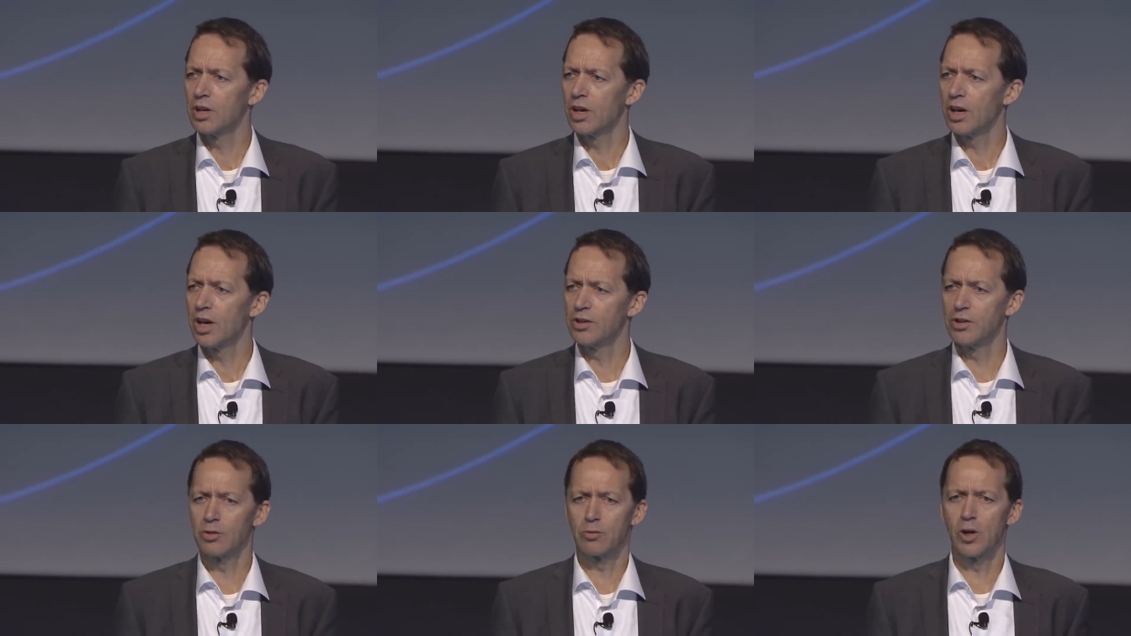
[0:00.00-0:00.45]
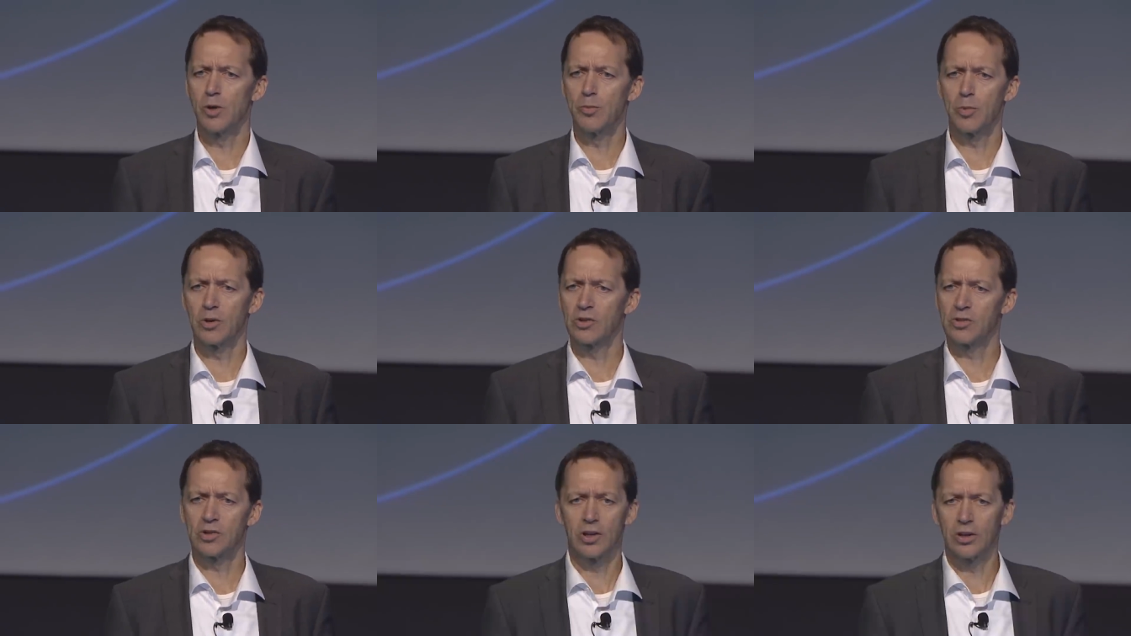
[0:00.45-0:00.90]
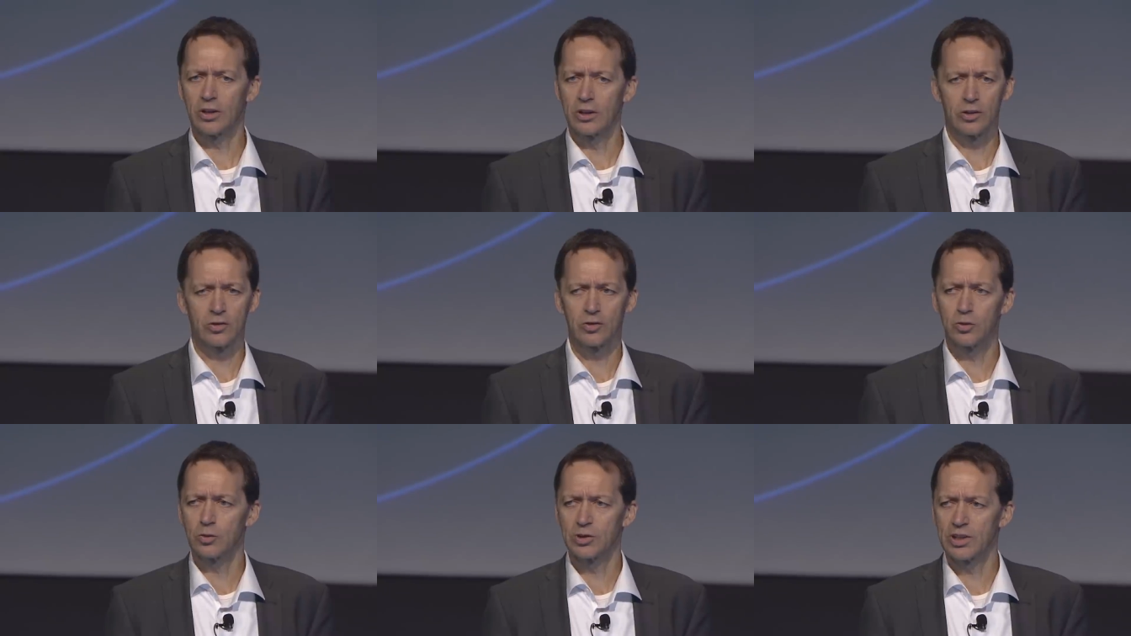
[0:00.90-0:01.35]
And the robots aren't going
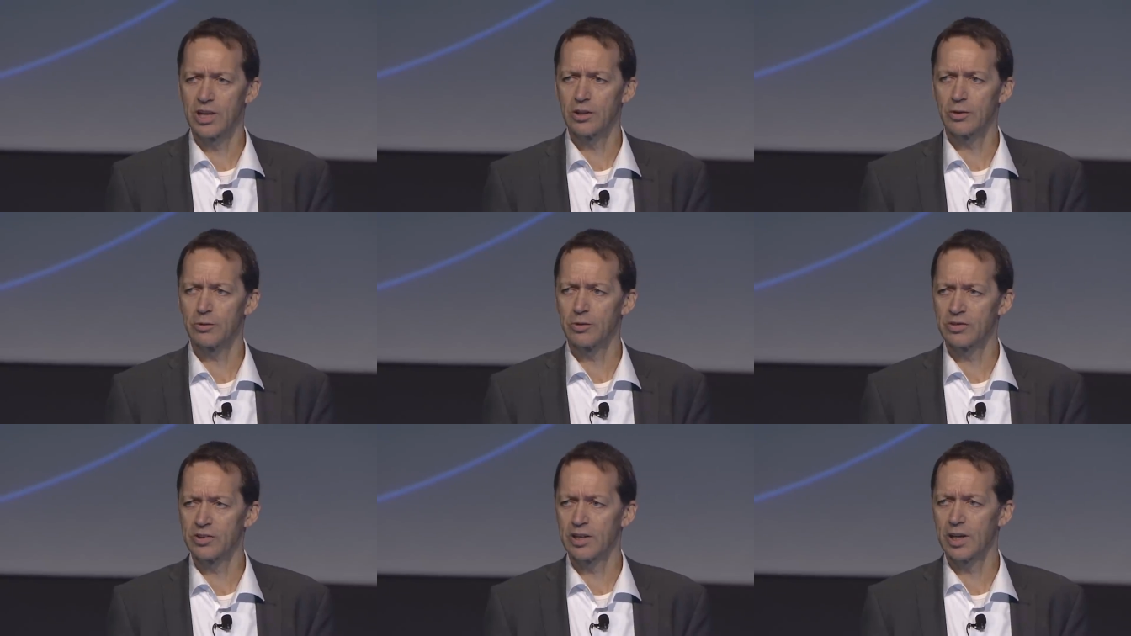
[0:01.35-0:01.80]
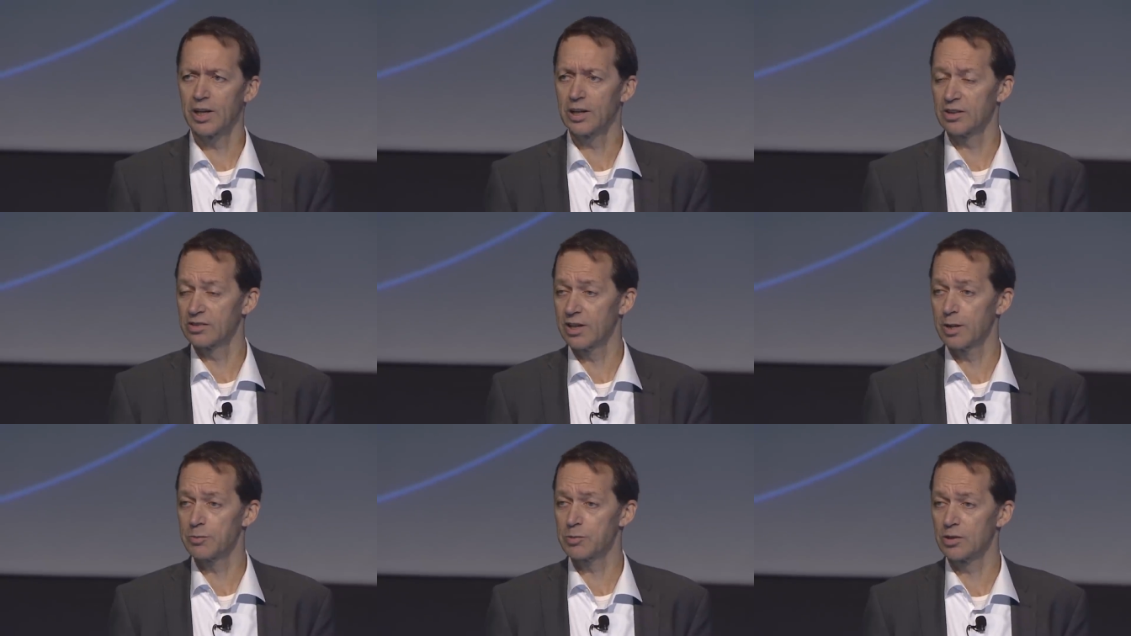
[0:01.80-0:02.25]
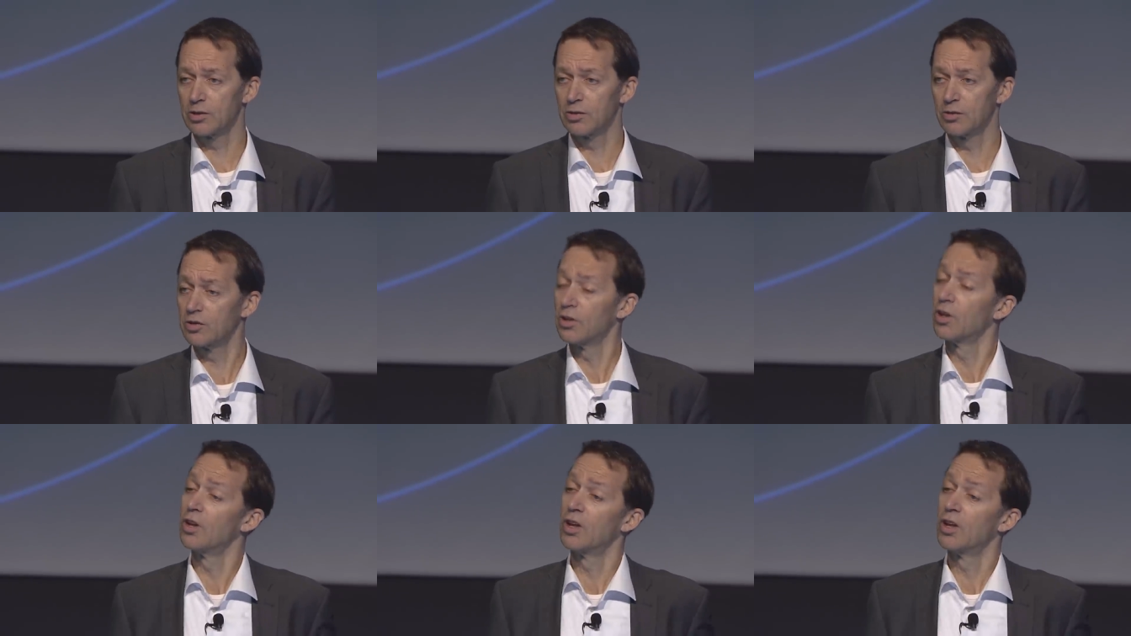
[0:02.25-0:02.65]
to sort out the exceptions.